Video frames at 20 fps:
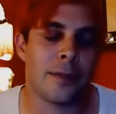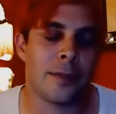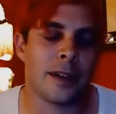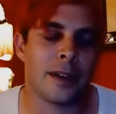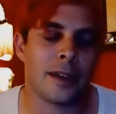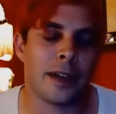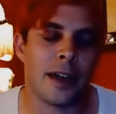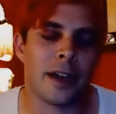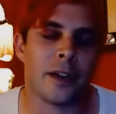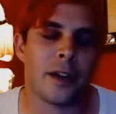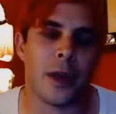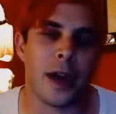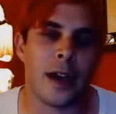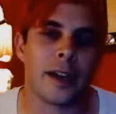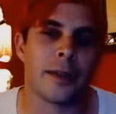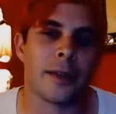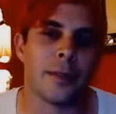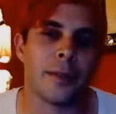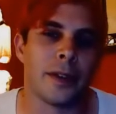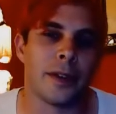played a lot of
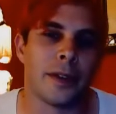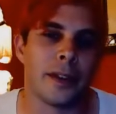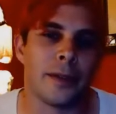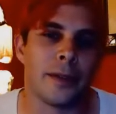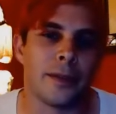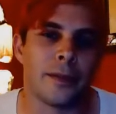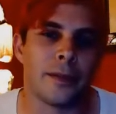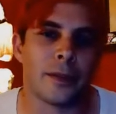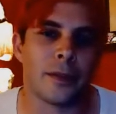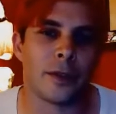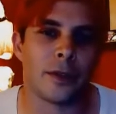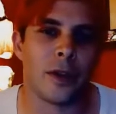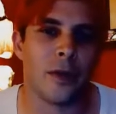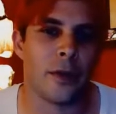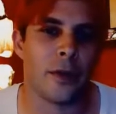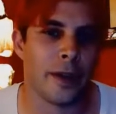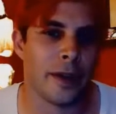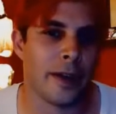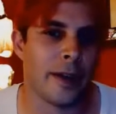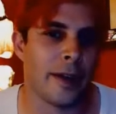rockabilly
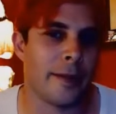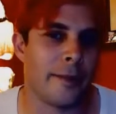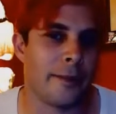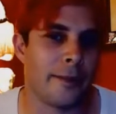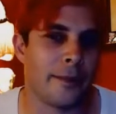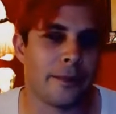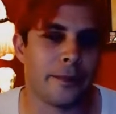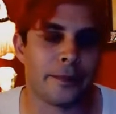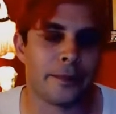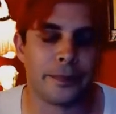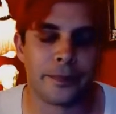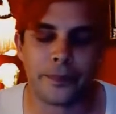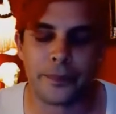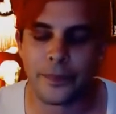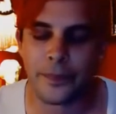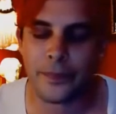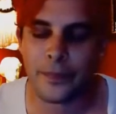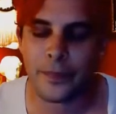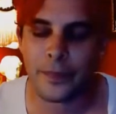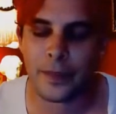growing up,
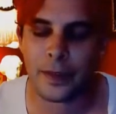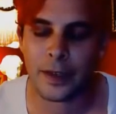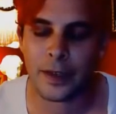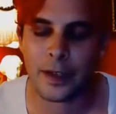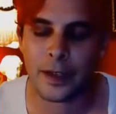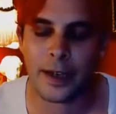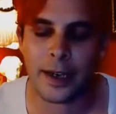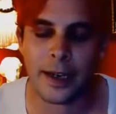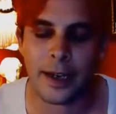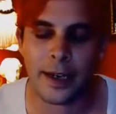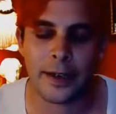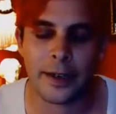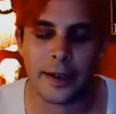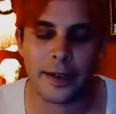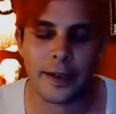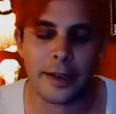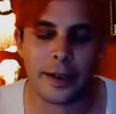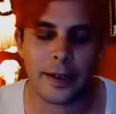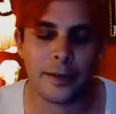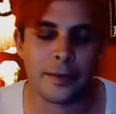and
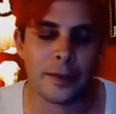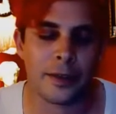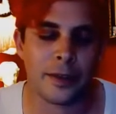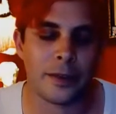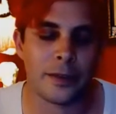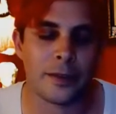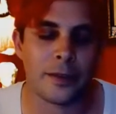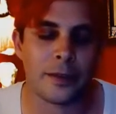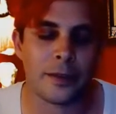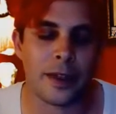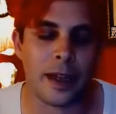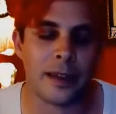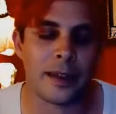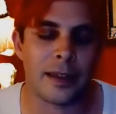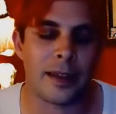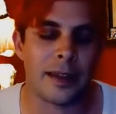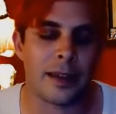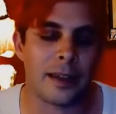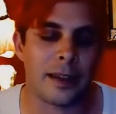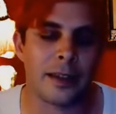I
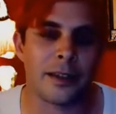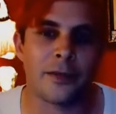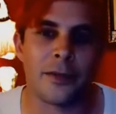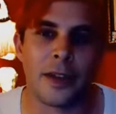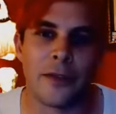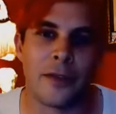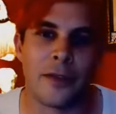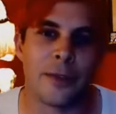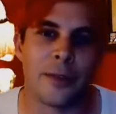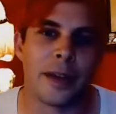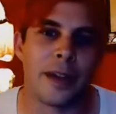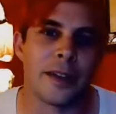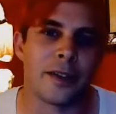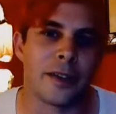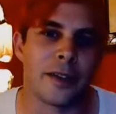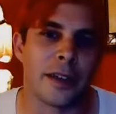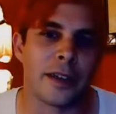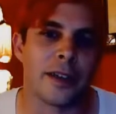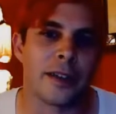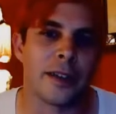think his favorite bands
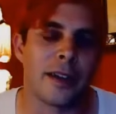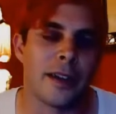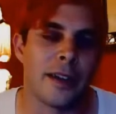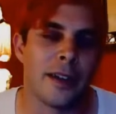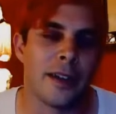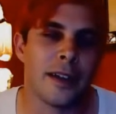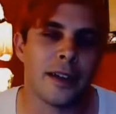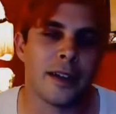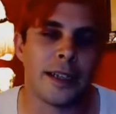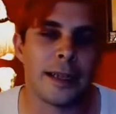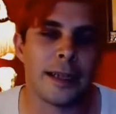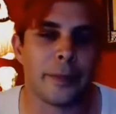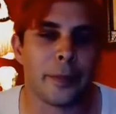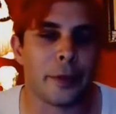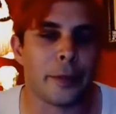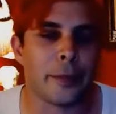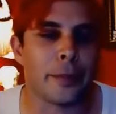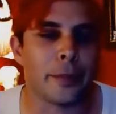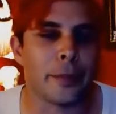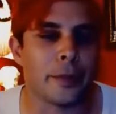are like Deep
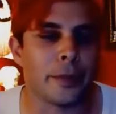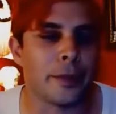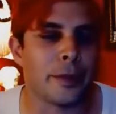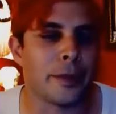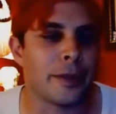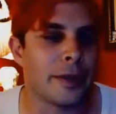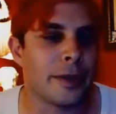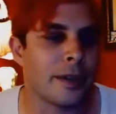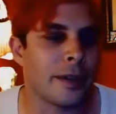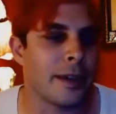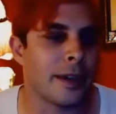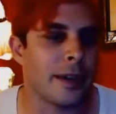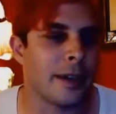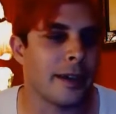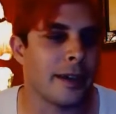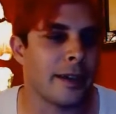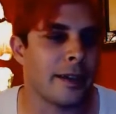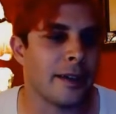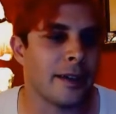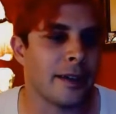Purple
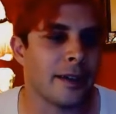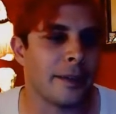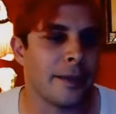and